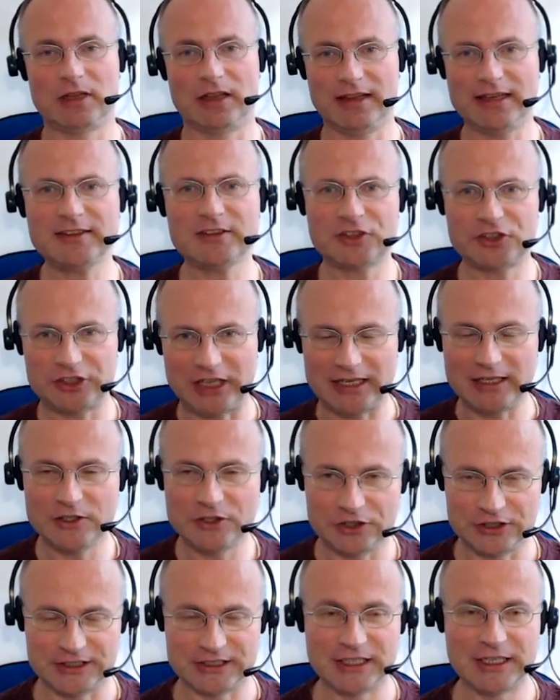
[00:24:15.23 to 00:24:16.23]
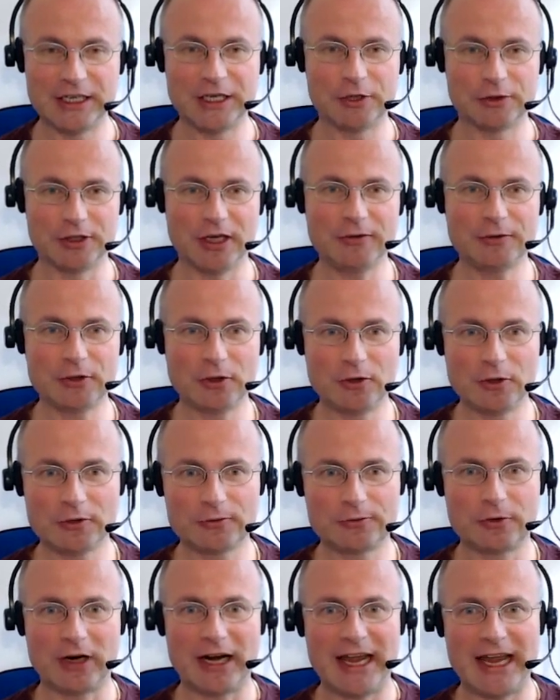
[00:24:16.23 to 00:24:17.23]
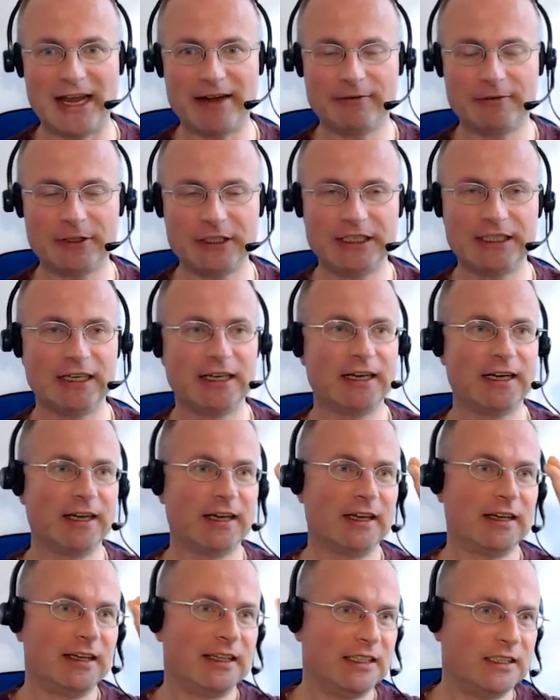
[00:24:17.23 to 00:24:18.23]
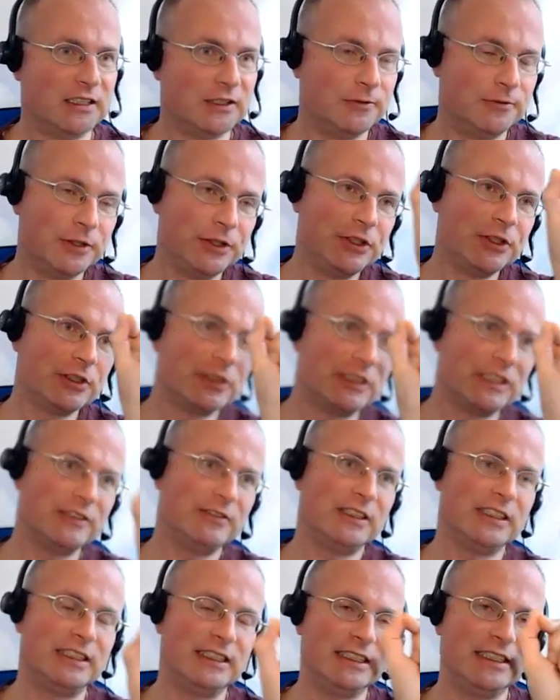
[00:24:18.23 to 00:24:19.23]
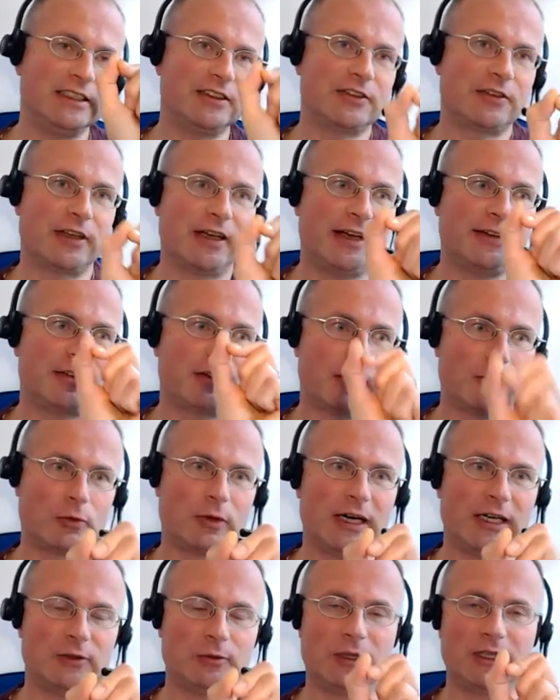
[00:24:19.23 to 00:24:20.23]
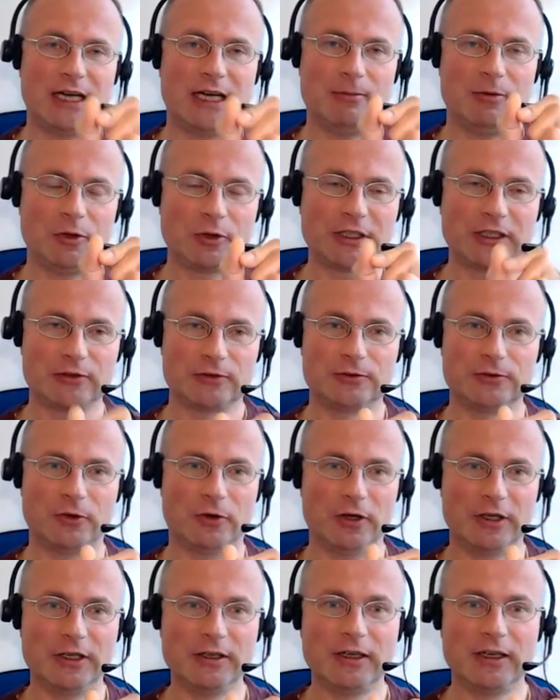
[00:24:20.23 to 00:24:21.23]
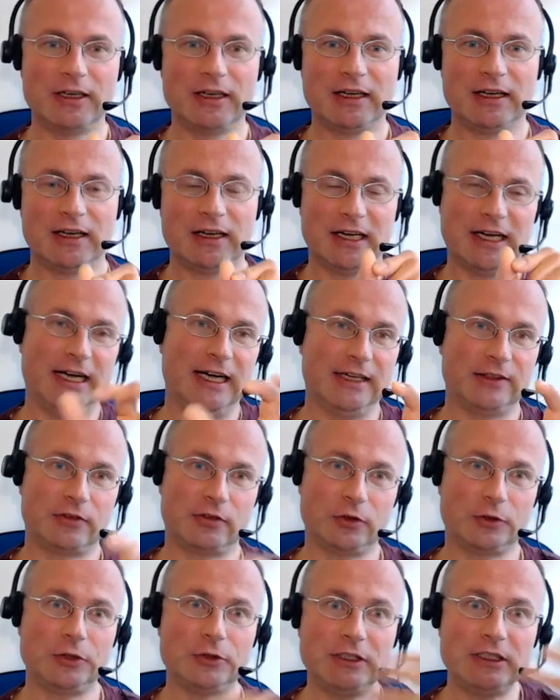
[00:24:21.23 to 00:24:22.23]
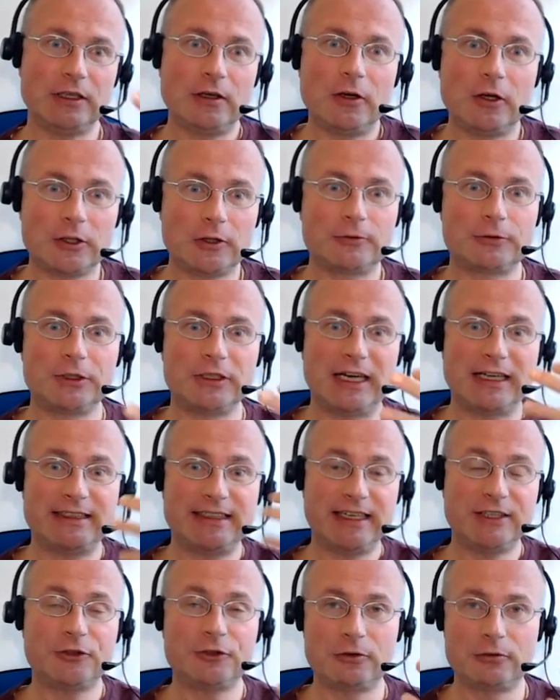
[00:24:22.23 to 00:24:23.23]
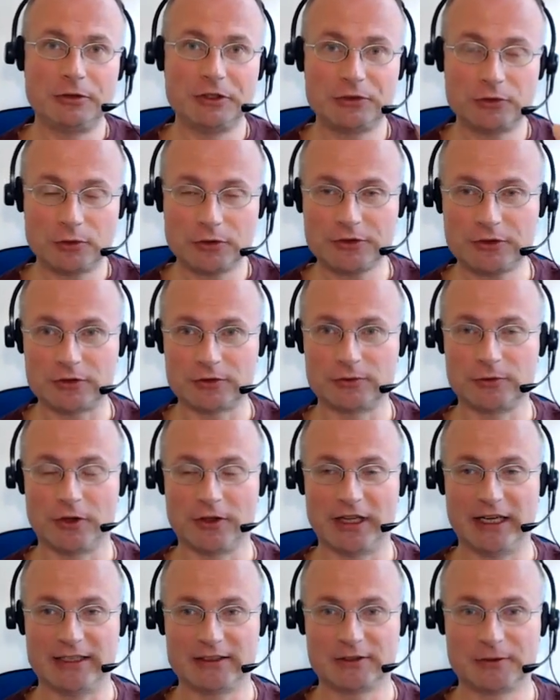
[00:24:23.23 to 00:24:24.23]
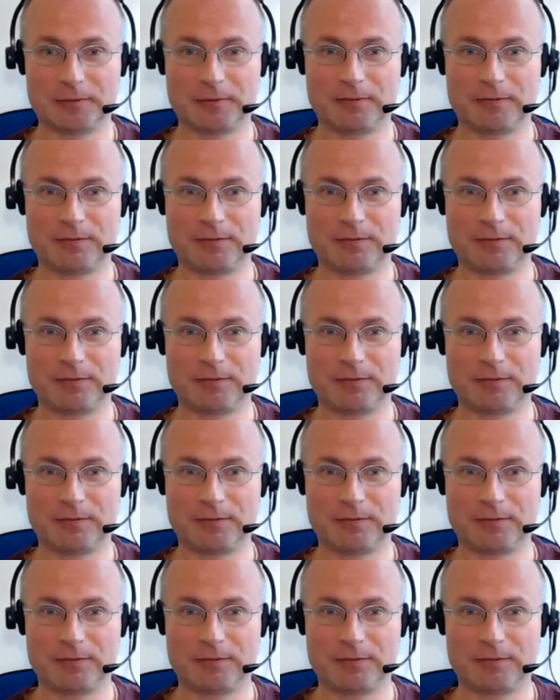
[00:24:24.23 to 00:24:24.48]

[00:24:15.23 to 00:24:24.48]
That's challenging. You have to look for every individual DVD. Is that the right one I'm looking for? And so you need a lot of attentional resources for that.